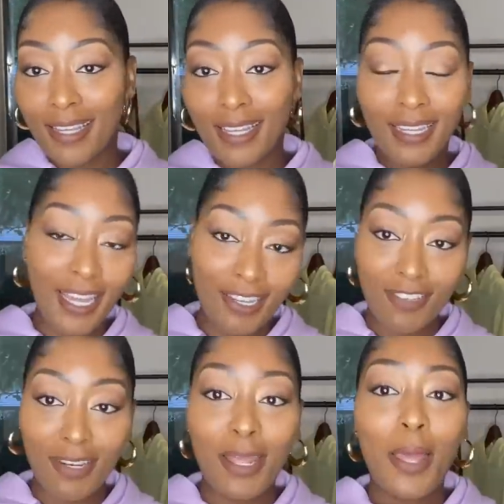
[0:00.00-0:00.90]

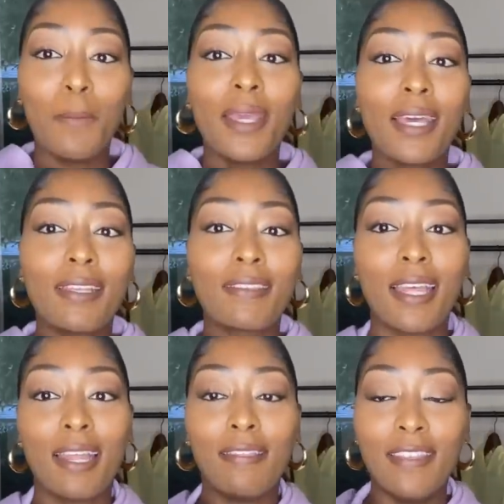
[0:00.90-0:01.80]
collection because
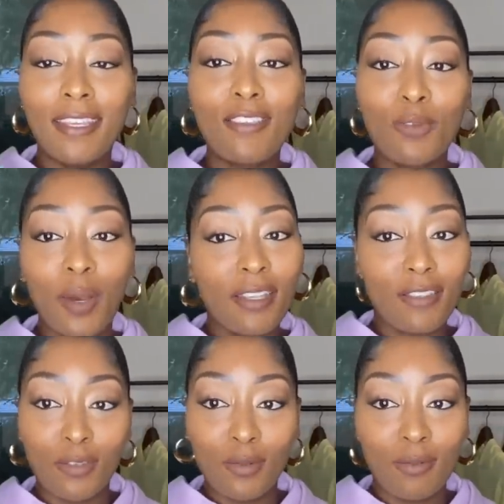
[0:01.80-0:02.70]
this
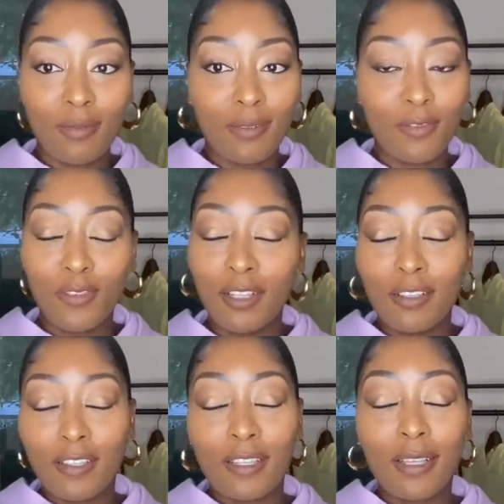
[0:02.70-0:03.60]
sweatsuit feels